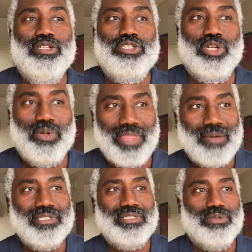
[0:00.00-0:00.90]
So
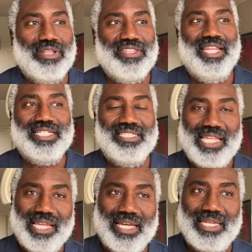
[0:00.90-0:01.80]
that was sort of the next
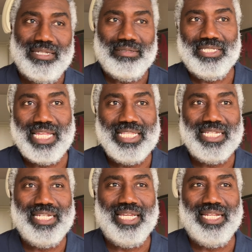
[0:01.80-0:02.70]
thing. I
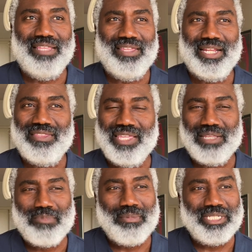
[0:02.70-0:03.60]
sent it in, and then I think
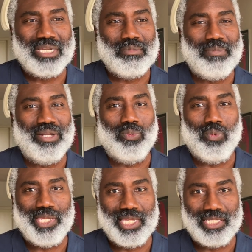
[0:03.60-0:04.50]
it probably took him about a
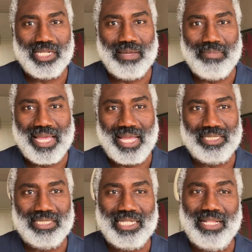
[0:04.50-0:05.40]
week to come
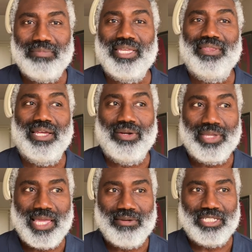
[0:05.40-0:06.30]
back to tell me that,
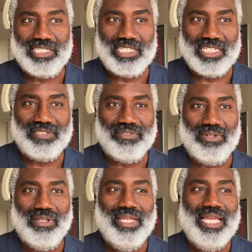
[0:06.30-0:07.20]
okay, I was
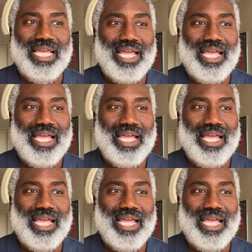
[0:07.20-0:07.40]
successful.